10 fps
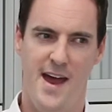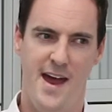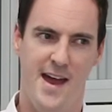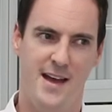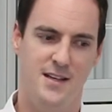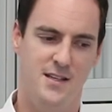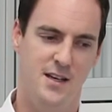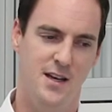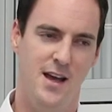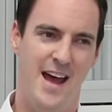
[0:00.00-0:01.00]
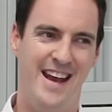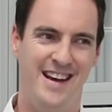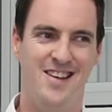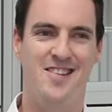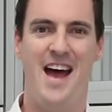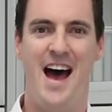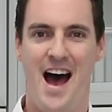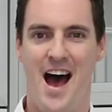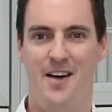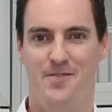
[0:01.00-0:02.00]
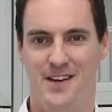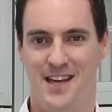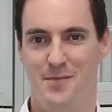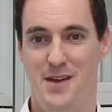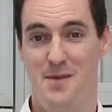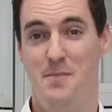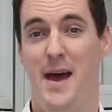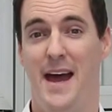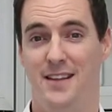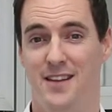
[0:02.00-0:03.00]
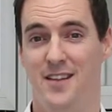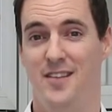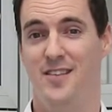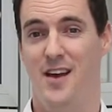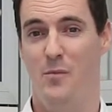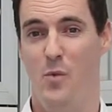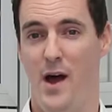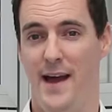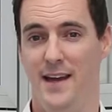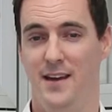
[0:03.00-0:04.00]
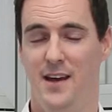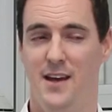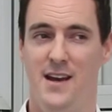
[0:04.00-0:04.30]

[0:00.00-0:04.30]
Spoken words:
and at least half are going to be impacted in some way.